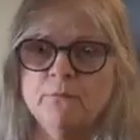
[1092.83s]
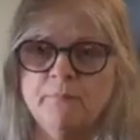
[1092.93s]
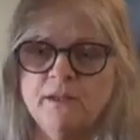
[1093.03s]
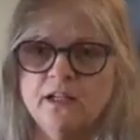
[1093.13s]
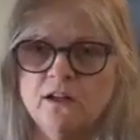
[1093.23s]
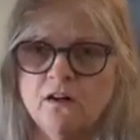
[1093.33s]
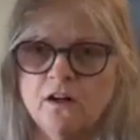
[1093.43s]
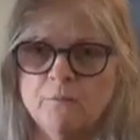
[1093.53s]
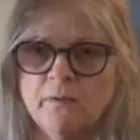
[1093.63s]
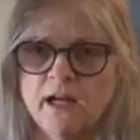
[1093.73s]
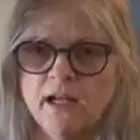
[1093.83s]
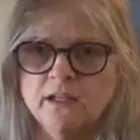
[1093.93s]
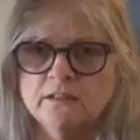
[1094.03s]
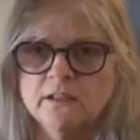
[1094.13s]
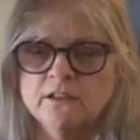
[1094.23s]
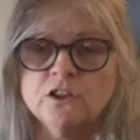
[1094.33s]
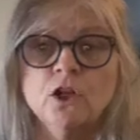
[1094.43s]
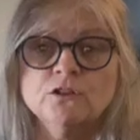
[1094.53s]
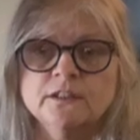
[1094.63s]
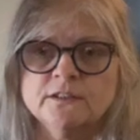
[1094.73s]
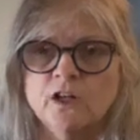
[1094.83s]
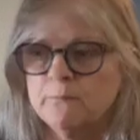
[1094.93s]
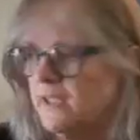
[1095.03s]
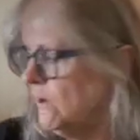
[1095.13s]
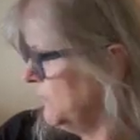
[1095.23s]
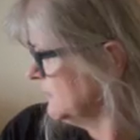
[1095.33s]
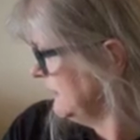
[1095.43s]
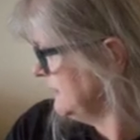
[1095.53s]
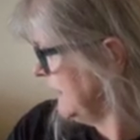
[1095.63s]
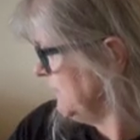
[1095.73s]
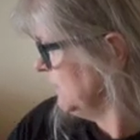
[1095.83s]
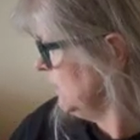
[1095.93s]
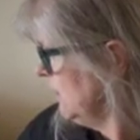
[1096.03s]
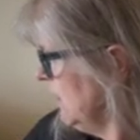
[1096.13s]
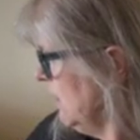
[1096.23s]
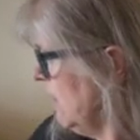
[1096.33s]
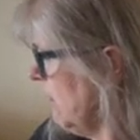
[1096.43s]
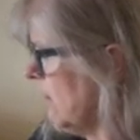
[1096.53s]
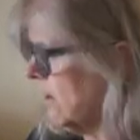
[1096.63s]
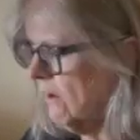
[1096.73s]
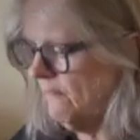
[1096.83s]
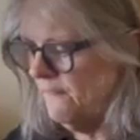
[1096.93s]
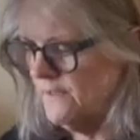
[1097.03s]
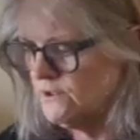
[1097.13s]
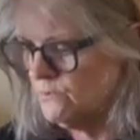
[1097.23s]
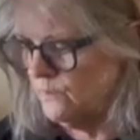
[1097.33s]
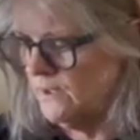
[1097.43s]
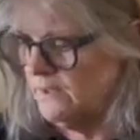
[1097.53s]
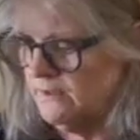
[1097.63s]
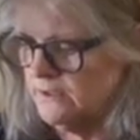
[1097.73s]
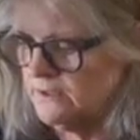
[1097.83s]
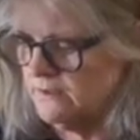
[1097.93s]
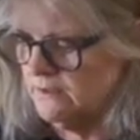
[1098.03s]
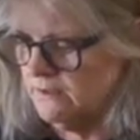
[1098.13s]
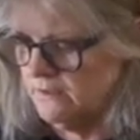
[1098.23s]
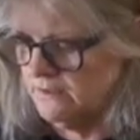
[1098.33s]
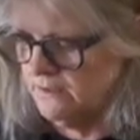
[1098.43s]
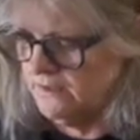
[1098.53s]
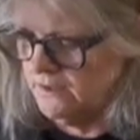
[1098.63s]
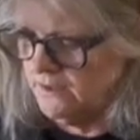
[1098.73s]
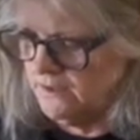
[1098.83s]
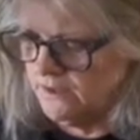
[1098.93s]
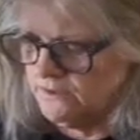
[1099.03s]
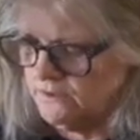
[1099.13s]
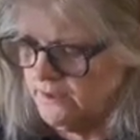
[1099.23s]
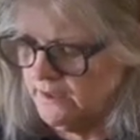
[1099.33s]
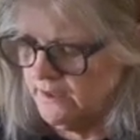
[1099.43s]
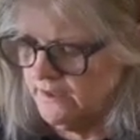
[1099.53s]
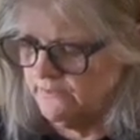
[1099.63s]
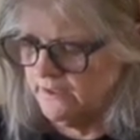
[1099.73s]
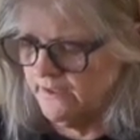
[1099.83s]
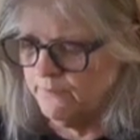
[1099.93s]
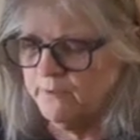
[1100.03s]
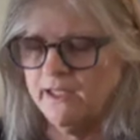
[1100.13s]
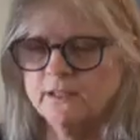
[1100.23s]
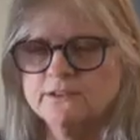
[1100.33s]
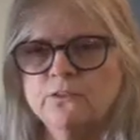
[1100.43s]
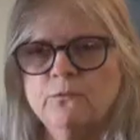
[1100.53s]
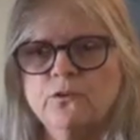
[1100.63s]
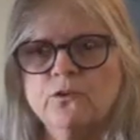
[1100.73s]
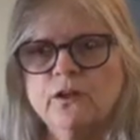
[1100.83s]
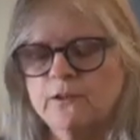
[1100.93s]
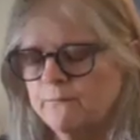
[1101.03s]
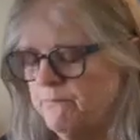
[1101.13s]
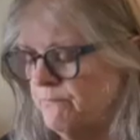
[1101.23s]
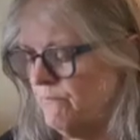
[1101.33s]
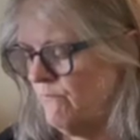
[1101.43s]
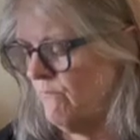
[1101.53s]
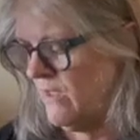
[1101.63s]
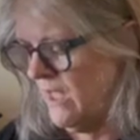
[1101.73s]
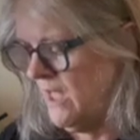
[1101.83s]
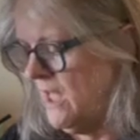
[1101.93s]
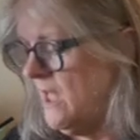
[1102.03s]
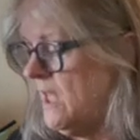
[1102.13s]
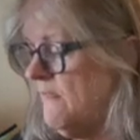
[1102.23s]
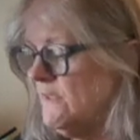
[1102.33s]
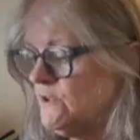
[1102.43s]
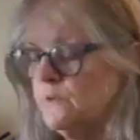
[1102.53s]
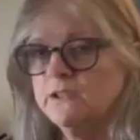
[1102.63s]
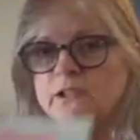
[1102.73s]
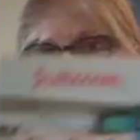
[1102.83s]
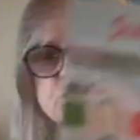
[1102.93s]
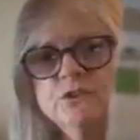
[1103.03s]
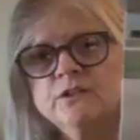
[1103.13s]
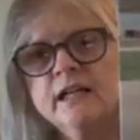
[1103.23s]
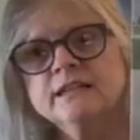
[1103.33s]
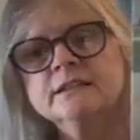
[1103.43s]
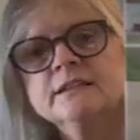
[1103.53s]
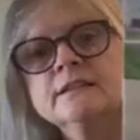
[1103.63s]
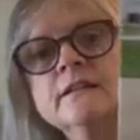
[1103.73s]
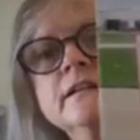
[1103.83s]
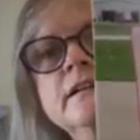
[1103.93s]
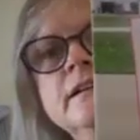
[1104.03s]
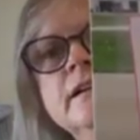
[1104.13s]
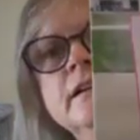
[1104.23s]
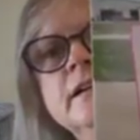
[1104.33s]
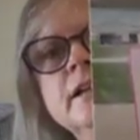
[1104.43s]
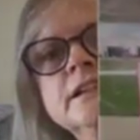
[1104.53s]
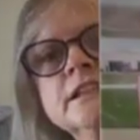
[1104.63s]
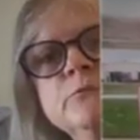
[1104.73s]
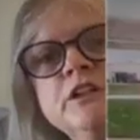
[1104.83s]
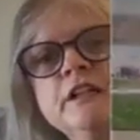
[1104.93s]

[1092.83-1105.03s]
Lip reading: big on my, closest on my quilting table are this one. I try to get everything out of the bag so that you think. This one, suitcases. A friend